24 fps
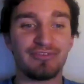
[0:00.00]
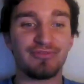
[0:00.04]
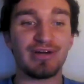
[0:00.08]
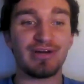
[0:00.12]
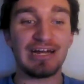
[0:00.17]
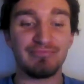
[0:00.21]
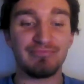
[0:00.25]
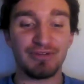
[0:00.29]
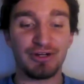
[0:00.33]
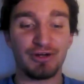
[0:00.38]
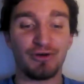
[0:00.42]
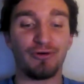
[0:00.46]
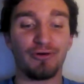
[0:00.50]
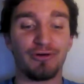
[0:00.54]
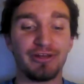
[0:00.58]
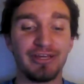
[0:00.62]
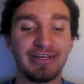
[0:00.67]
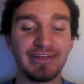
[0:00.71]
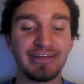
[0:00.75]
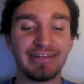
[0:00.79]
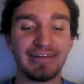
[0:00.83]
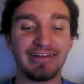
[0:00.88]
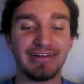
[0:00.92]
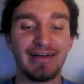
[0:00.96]
That's why I'm
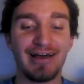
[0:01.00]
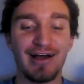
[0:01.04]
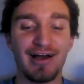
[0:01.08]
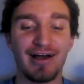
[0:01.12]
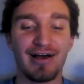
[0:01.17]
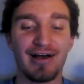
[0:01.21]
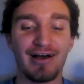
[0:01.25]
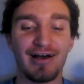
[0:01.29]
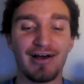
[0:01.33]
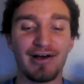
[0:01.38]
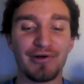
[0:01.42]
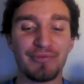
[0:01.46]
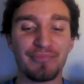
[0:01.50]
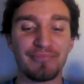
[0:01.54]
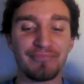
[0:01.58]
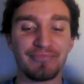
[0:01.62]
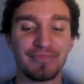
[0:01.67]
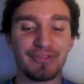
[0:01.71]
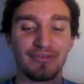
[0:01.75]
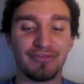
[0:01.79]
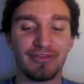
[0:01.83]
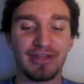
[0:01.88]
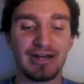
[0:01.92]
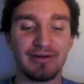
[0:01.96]
recording it.
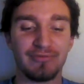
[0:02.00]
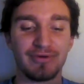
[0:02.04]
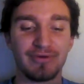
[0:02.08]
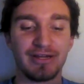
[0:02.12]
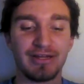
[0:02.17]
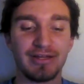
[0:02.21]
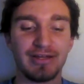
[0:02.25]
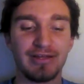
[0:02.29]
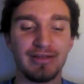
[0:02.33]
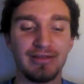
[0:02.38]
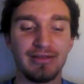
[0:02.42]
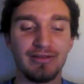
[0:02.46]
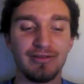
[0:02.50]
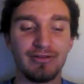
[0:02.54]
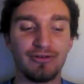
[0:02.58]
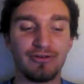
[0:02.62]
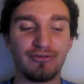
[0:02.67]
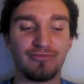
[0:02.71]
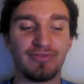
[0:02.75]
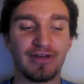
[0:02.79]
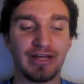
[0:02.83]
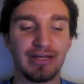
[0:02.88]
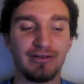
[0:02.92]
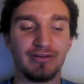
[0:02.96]
So that way,
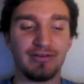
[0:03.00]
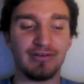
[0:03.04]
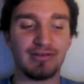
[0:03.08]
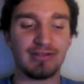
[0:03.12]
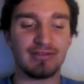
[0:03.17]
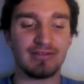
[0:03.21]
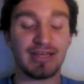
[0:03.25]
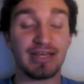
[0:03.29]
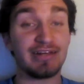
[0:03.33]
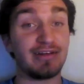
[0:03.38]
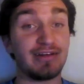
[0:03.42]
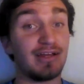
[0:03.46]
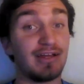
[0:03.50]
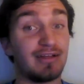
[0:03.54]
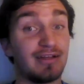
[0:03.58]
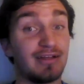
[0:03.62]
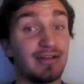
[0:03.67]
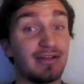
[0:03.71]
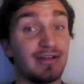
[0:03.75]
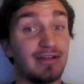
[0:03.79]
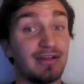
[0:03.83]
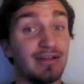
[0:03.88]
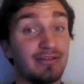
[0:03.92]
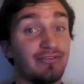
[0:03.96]
if I decide
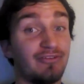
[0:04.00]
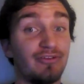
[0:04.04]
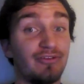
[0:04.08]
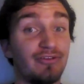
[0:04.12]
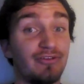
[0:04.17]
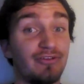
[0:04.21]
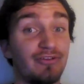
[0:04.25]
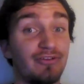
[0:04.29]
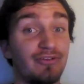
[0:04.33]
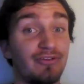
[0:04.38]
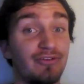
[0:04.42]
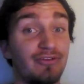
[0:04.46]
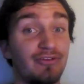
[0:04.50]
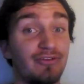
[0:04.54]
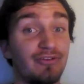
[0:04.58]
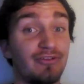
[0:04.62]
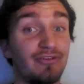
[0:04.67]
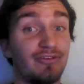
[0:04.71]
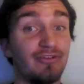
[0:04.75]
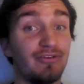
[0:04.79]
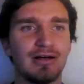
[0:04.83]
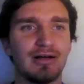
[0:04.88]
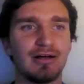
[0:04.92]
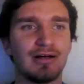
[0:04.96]
not to do it next
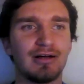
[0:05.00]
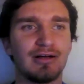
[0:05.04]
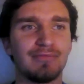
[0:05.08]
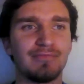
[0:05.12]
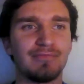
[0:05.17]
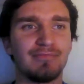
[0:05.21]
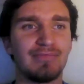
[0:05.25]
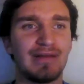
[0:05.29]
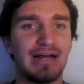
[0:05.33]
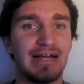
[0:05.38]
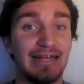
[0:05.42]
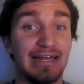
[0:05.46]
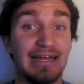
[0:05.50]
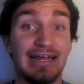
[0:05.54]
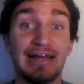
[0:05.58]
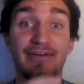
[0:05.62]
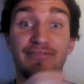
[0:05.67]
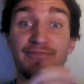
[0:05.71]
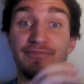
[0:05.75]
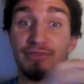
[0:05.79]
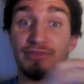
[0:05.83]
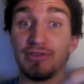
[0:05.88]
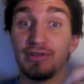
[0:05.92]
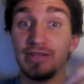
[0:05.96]
year, I
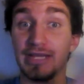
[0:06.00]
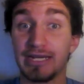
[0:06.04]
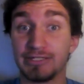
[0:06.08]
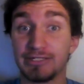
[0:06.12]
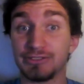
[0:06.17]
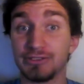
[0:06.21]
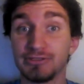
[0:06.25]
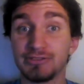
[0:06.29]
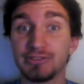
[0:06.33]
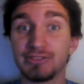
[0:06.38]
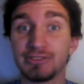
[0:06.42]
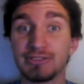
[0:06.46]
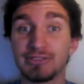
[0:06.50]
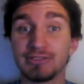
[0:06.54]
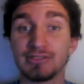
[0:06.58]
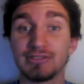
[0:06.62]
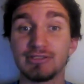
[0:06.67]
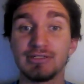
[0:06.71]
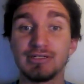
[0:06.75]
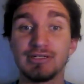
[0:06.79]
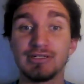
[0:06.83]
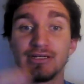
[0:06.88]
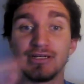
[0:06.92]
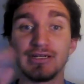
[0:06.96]
have the lectures.
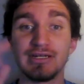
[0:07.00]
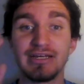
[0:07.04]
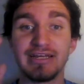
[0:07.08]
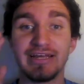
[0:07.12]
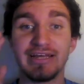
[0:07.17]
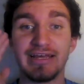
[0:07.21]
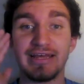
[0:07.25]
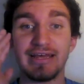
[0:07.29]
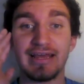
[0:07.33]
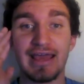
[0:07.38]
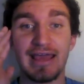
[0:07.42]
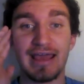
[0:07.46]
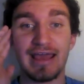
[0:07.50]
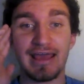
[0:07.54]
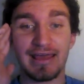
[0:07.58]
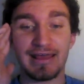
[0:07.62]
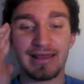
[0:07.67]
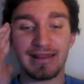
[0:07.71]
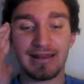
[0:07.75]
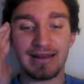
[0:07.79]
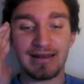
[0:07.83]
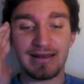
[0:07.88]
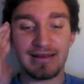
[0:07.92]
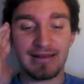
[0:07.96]

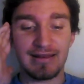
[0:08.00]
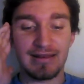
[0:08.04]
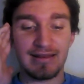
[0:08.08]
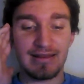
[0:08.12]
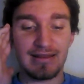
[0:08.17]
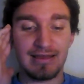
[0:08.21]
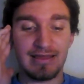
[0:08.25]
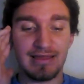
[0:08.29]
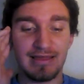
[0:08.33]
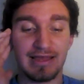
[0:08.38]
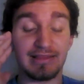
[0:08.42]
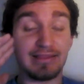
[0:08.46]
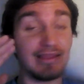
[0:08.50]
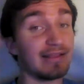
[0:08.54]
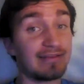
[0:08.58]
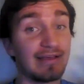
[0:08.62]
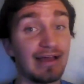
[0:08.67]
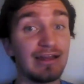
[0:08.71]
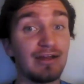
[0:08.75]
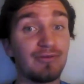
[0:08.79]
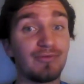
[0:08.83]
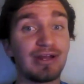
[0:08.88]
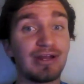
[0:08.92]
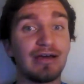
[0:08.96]
And that's
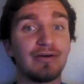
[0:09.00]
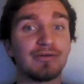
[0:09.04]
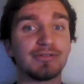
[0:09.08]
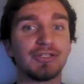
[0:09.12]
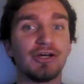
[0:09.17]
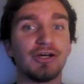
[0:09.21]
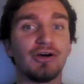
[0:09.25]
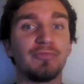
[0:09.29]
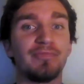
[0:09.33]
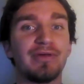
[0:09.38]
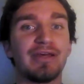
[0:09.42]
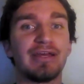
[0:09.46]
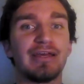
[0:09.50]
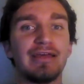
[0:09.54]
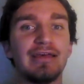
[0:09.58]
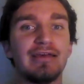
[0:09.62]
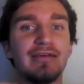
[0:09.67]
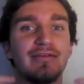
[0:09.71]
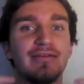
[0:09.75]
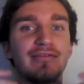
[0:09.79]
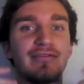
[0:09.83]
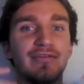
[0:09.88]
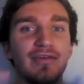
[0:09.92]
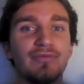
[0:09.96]
kind of what I was hoping,
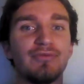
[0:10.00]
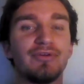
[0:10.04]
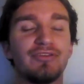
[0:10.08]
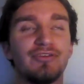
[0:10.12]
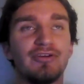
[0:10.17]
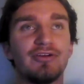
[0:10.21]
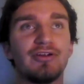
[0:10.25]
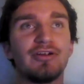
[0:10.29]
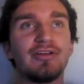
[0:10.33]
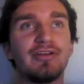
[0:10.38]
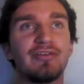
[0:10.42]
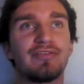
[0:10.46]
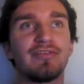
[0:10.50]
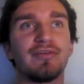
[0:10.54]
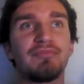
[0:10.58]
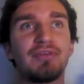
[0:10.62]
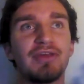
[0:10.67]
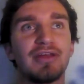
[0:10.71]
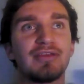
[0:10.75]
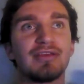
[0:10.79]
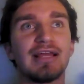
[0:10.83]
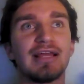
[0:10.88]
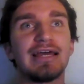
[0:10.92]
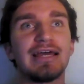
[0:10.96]
is it would turn into
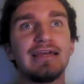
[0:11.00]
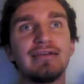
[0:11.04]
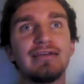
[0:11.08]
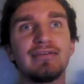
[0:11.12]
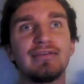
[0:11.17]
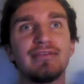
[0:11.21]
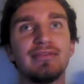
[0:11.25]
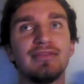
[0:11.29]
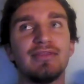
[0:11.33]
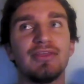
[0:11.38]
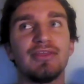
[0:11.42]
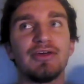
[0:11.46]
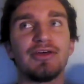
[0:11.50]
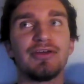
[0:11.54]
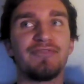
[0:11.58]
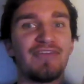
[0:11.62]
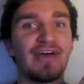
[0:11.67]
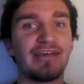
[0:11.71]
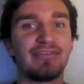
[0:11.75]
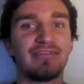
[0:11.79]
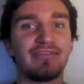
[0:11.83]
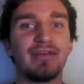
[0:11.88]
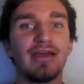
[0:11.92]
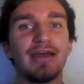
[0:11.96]
something like the
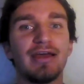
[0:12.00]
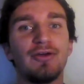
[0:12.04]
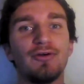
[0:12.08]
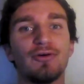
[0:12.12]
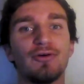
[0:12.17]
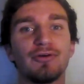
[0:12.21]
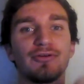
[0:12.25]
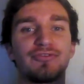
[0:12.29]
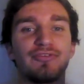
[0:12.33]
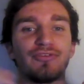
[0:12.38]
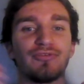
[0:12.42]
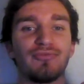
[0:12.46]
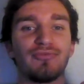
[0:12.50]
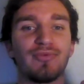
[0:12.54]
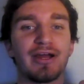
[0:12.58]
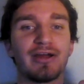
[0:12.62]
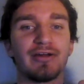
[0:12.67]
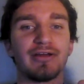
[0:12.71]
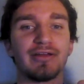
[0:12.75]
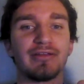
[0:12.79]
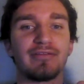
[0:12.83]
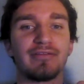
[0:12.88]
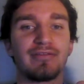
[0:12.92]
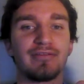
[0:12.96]
Fast.ai courses,
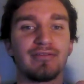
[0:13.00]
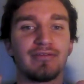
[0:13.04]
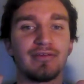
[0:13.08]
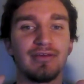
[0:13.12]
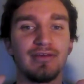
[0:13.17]
where